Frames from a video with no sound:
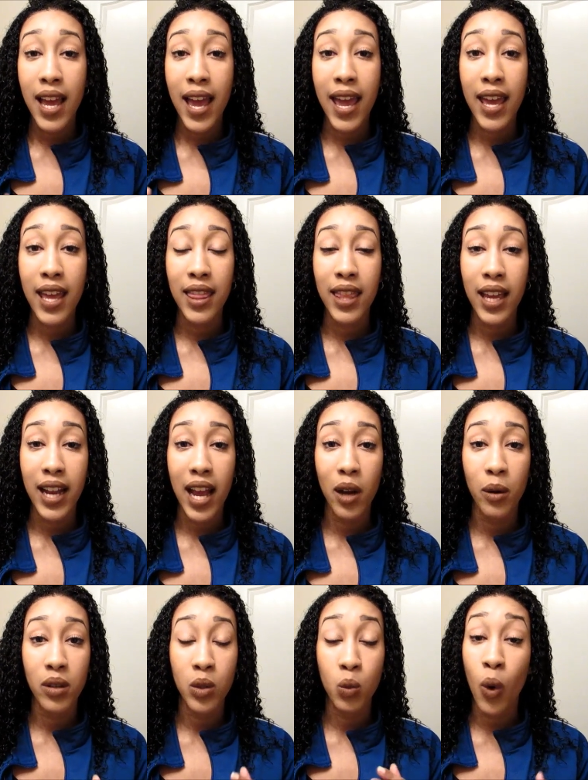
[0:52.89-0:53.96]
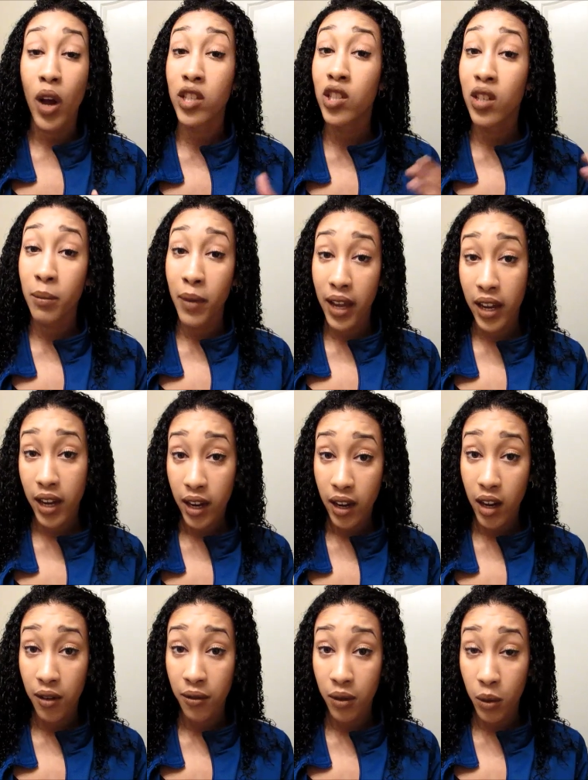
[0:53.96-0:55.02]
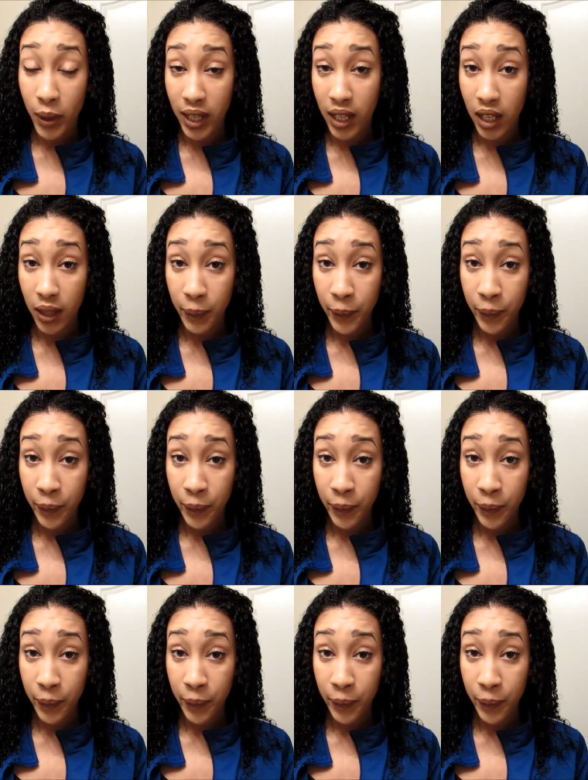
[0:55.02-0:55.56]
and that I was washing my hair every week.